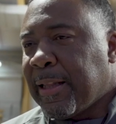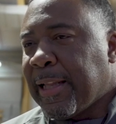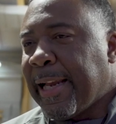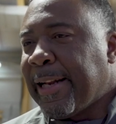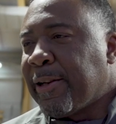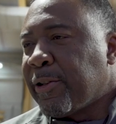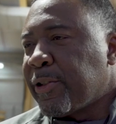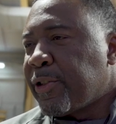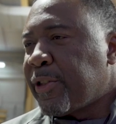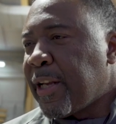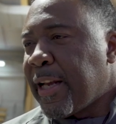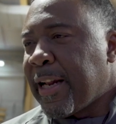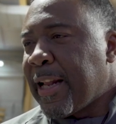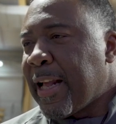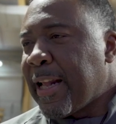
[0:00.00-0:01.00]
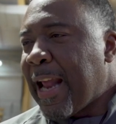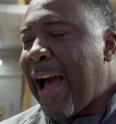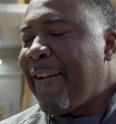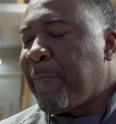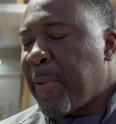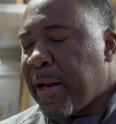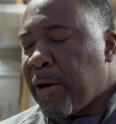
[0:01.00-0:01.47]
leaders that
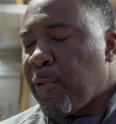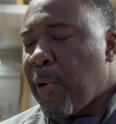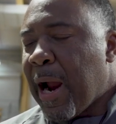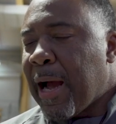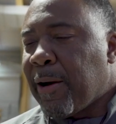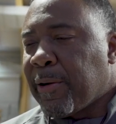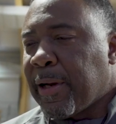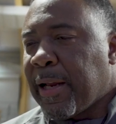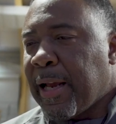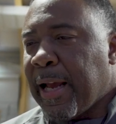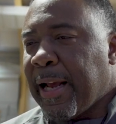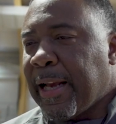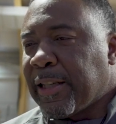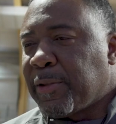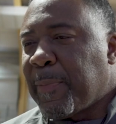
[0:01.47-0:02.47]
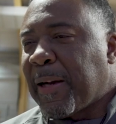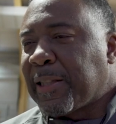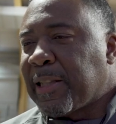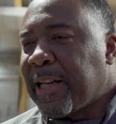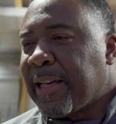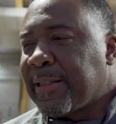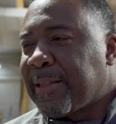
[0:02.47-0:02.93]
I've been around,
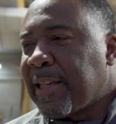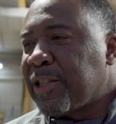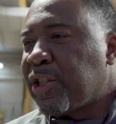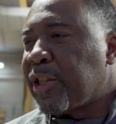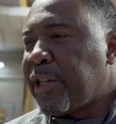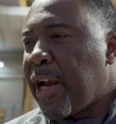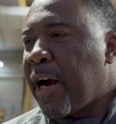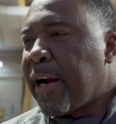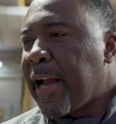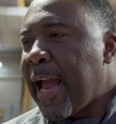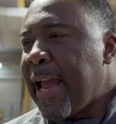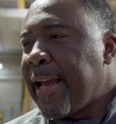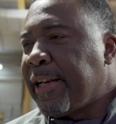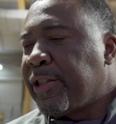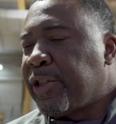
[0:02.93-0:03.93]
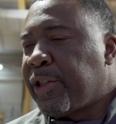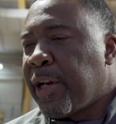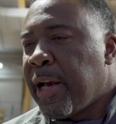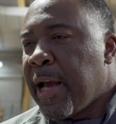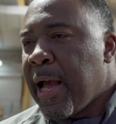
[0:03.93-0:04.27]
especially at such a young age.